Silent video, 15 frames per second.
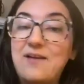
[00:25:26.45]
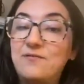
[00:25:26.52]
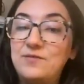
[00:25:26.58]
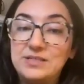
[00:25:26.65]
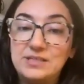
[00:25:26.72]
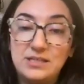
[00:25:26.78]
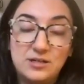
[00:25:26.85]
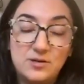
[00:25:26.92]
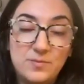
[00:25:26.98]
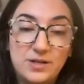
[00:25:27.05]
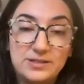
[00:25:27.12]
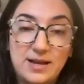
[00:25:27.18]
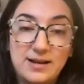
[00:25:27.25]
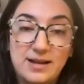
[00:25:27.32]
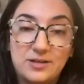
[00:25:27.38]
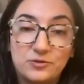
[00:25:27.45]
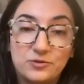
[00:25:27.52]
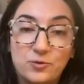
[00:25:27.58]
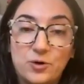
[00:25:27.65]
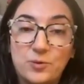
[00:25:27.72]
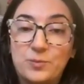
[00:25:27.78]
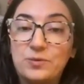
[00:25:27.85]
every single
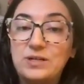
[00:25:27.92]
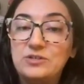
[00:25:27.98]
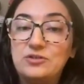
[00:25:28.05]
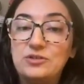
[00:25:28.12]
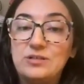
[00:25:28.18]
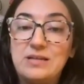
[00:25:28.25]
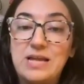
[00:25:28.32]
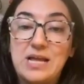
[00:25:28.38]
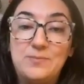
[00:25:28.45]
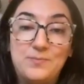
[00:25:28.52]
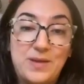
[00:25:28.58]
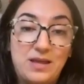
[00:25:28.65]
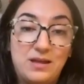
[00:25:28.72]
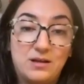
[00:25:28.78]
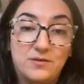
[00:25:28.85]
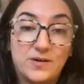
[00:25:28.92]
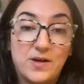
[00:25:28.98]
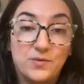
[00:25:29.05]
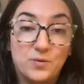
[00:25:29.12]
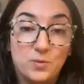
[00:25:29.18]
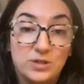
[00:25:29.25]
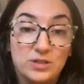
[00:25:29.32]
multinational corporation and bank
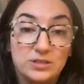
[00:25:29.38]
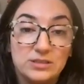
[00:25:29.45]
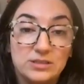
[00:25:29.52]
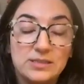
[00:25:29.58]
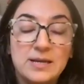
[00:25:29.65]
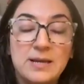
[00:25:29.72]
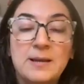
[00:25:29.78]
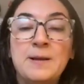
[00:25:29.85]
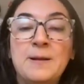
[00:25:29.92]
around the world.